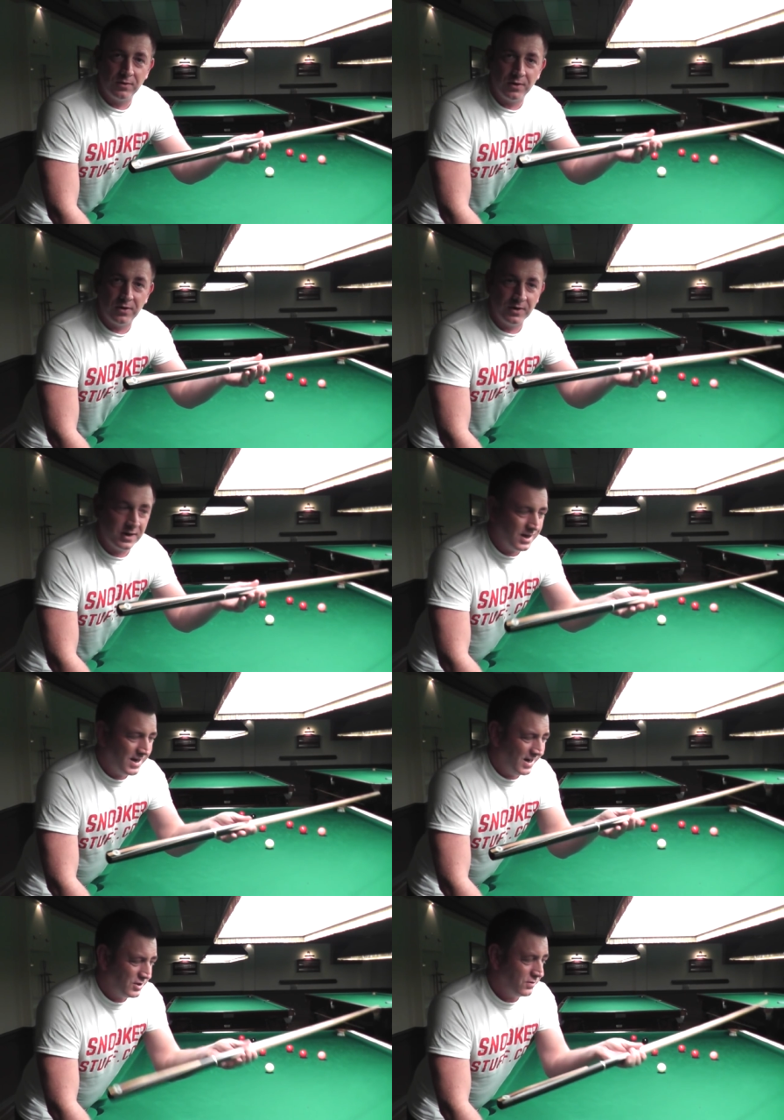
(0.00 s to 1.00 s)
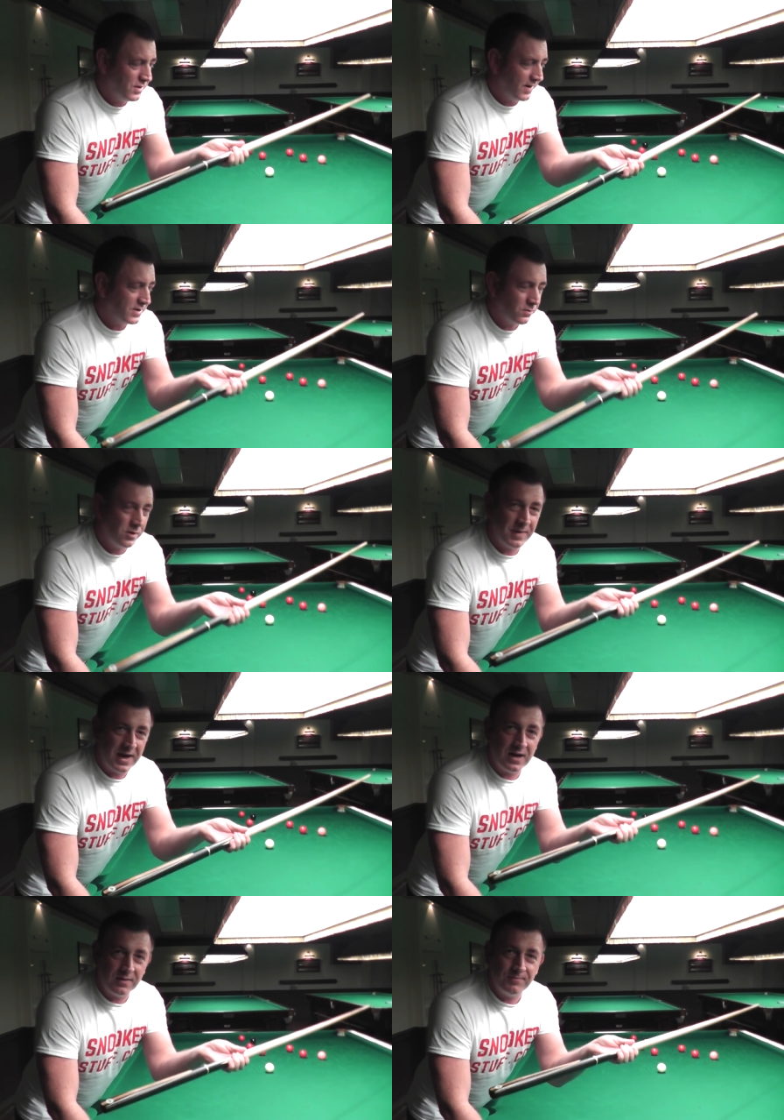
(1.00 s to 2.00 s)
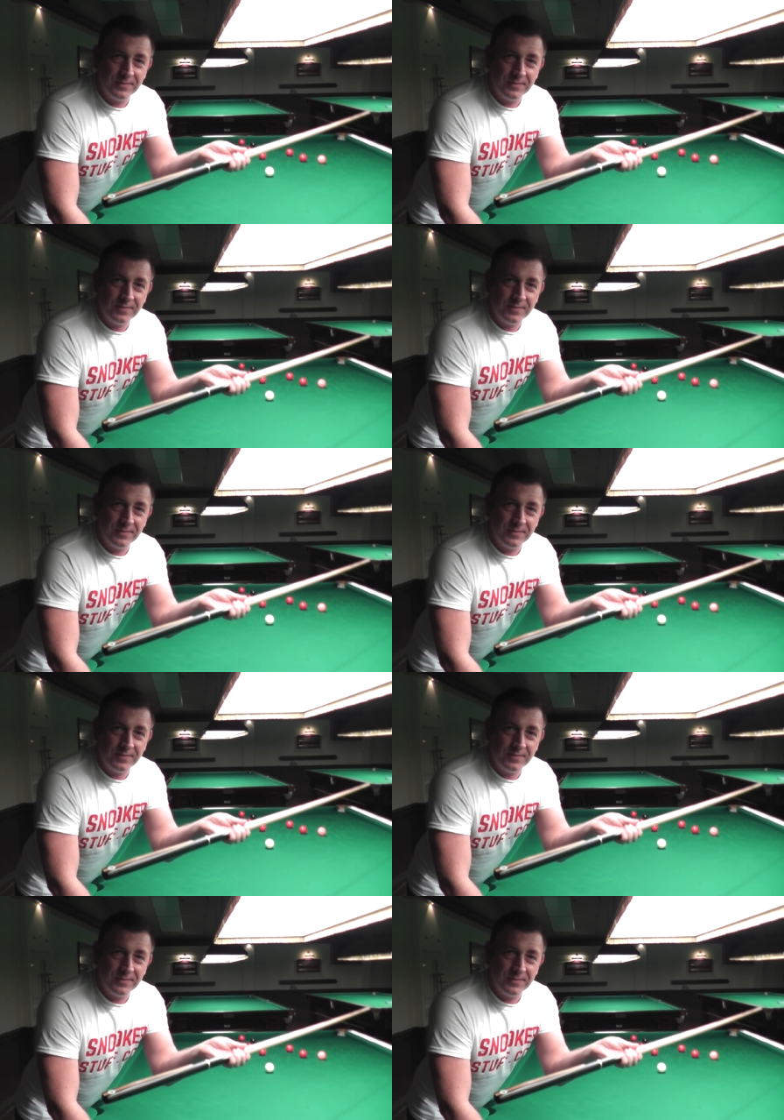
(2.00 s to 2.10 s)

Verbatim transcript: not. As you know, it's all about